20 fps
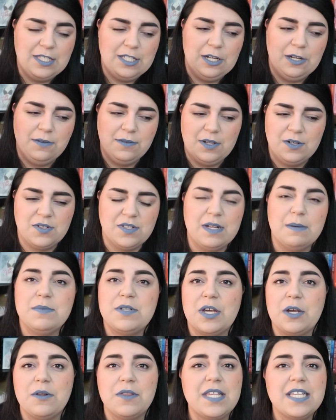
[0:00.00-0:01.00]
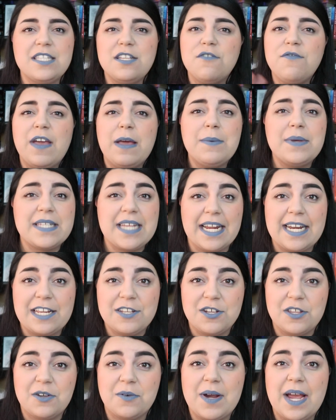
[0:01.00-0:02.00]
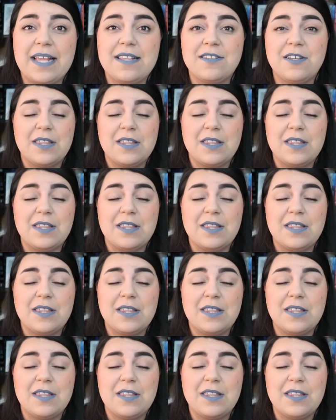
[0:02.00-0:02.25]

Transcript: dude, there's some dude. These two families hate each other, right?